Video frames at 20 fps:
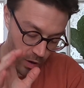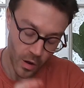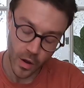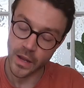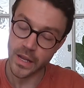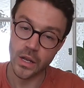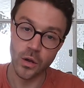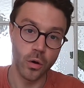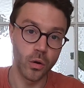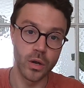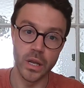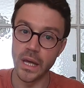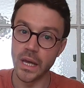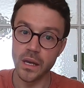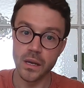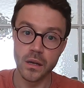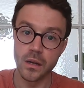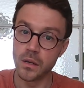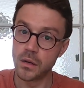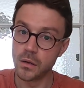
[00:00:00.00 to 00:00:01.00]

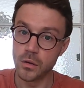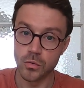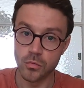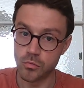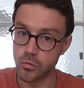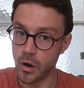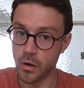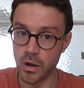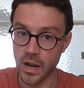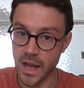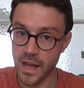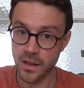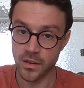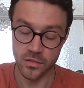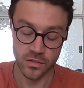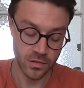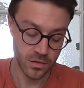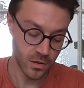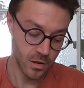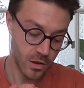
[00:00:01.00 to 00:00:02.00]
iconic
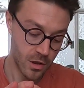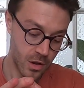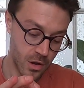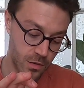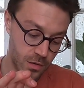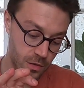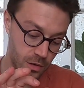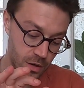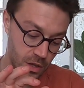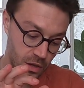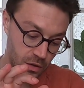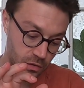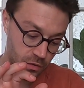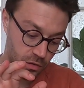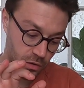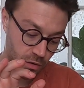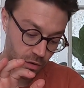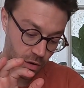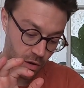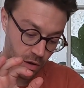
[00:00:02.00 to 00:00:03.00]
Rolex that
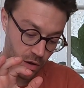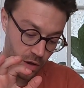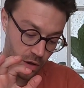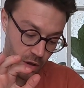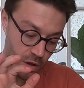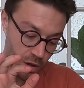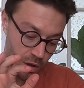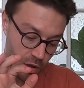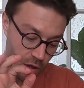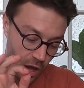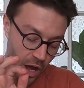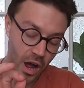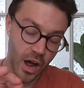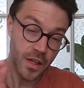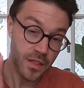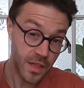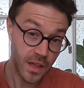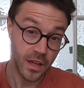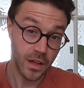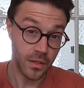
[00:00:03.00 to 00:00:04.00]
is,
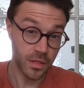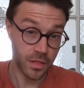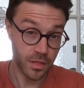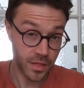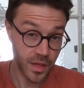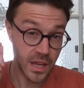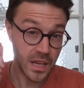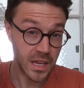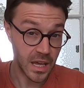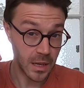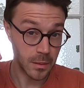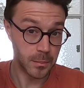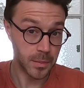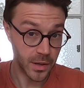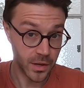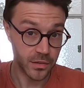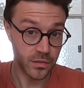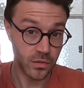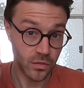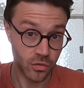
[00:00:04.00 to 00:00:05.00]
I think, a thinking
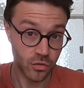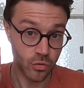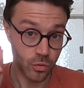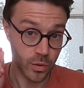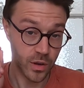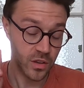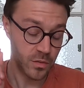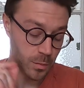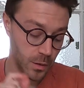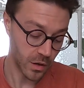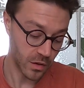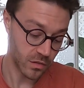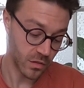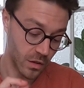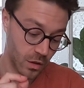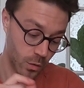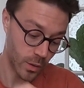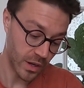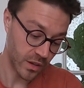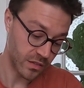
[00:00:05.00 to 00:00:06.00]
person's choice because of
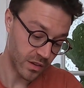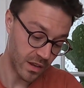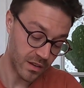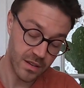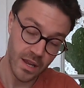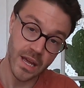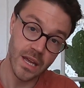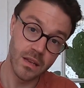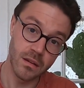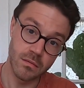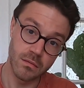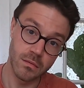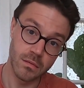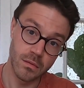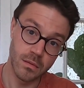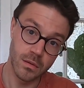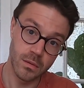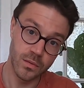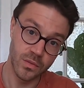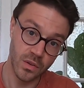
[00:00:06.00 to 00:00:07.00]
the quick set date.
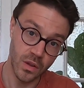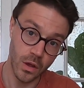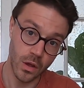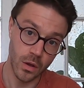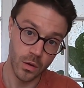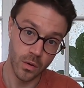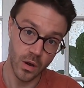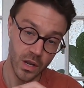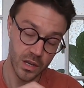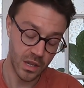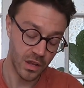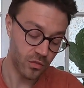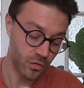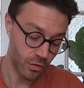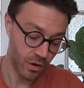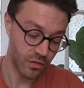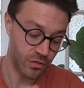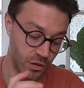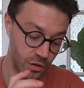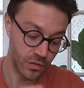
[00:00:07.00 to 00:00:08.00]
So unless
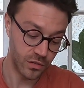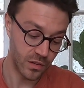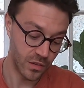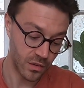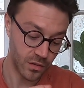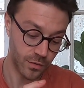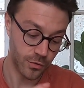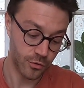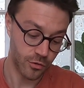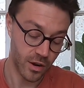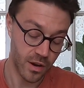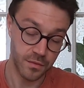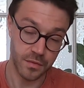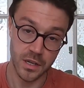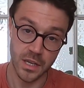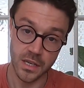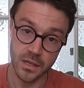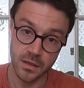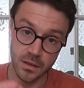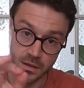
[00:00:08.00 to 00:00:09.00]
you're actually using this for
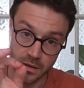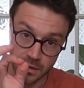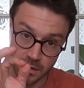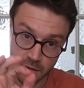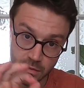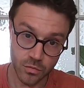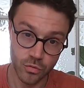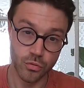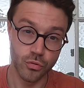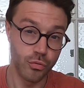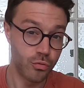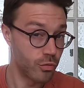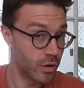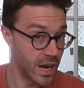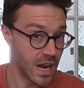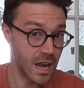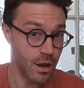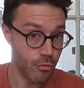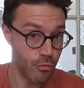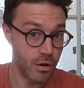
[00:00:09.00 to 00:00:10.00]
traveling,
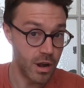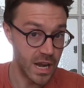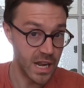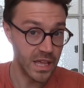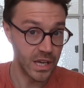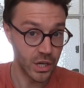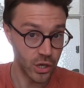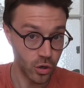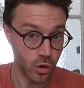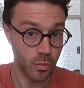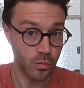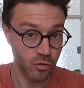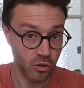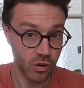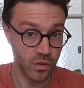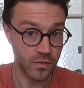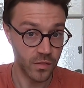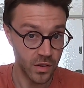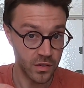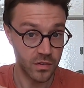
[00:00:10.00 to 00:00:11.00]
really, really good
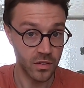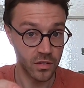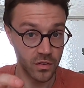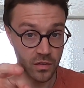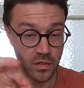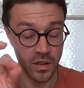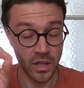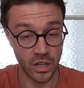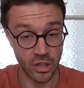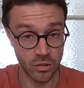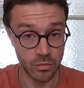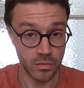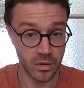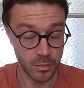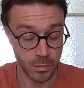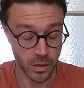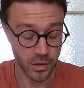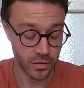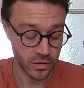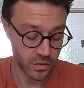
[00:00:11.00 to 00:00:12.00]
option versus the
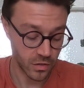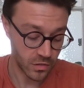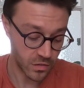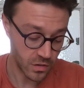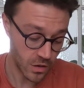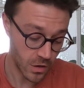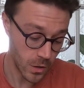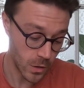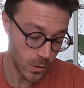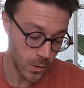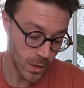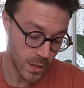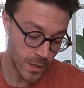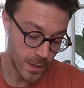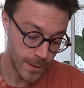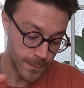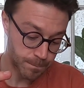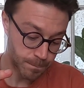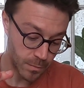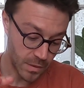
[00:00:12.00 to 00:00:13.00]
Master 2.
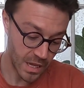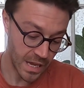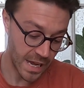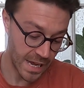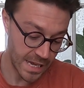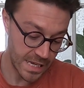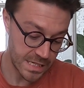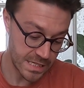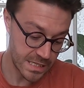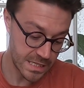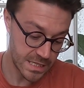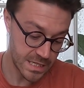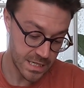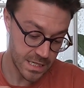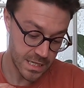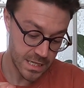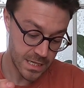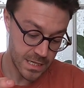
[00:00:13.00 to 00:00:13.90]
And